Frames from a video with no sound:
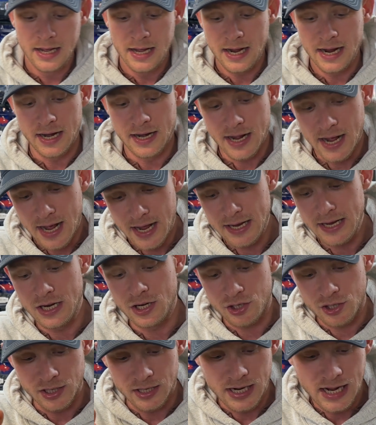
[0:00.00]
And
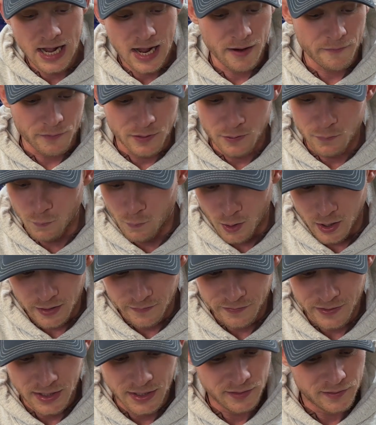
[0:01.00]
each and every one of
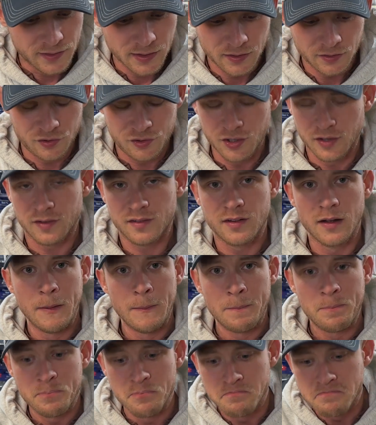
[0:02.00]
these is just
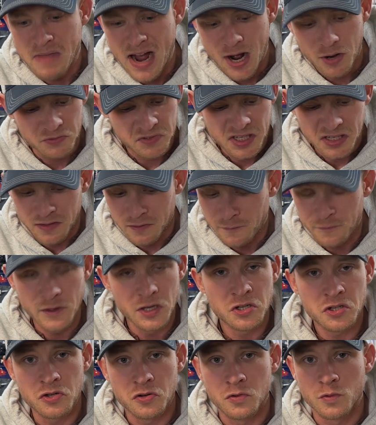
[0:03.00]
mounted
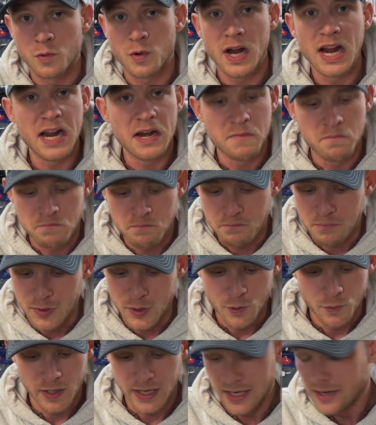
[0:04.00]
fish grade
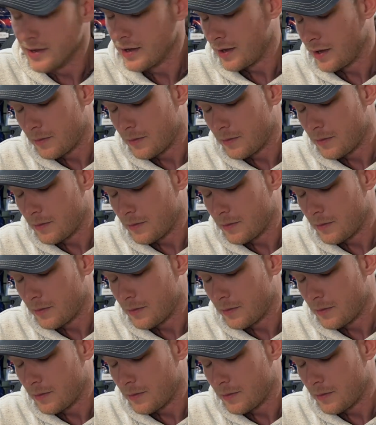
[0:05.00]
beauty.